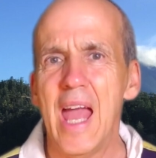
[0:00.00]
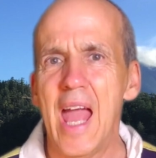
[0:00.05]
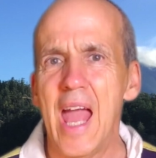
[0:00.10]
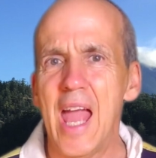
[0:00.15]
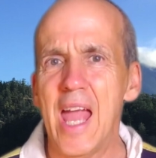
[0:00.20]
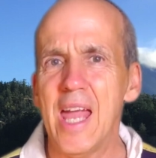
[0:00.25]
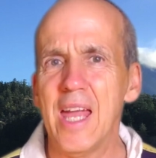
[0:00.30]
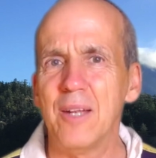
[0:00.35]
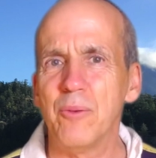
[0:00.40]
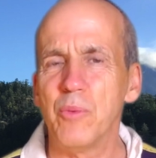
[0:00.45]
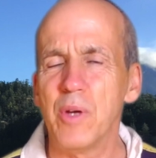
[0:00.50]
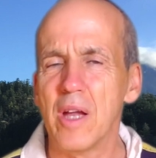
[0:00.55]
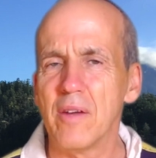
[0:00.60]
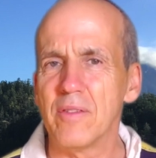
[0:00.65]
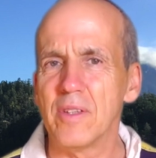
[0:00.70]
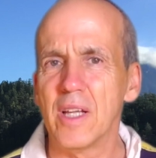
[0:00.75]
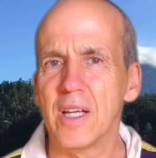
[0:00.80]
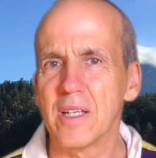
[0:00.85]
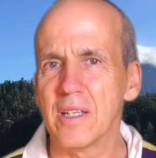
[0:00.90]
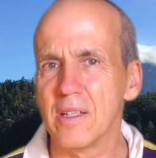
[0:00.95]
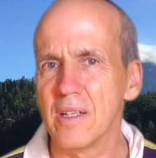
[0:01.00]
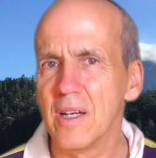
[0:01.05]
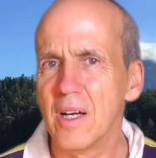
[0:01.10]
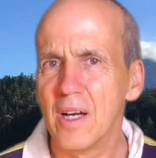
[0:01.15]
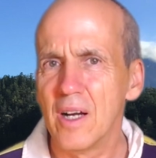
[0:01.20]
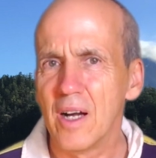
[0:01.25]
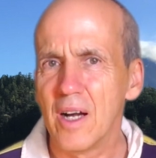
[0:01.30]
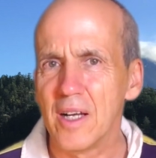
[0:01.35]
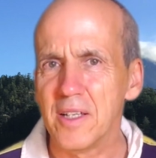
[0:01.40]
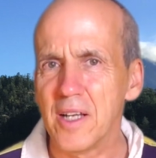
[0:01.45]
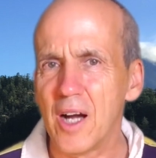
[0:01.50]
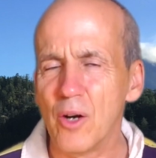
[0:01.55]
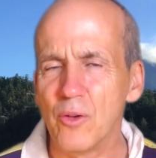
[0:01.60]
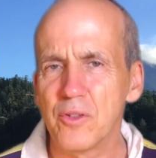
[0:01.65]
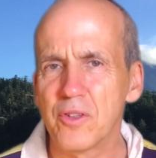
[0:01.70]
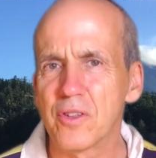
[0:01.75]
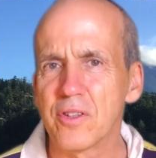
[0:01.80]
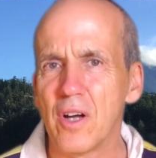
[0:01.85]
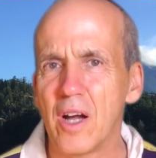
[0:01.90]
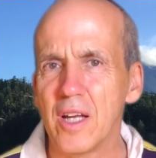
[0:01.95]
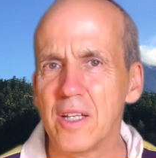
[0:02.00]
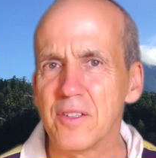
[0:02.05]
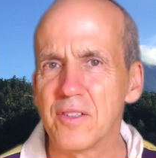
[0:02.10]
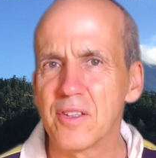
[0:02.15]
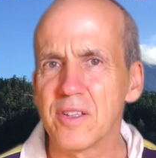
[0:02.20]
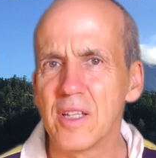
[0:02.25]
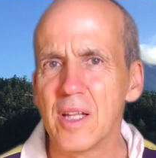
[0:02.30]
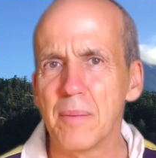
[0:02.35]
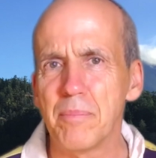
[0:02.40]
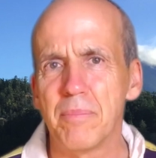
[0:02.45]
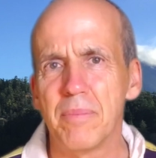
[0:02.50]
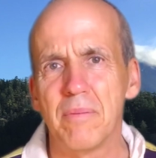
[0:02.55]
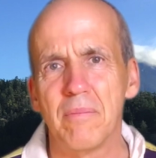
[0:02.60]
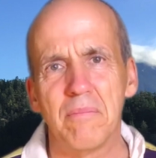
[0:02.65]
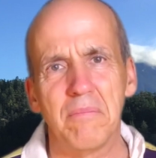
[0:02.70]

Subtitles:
and we have like an outside slip,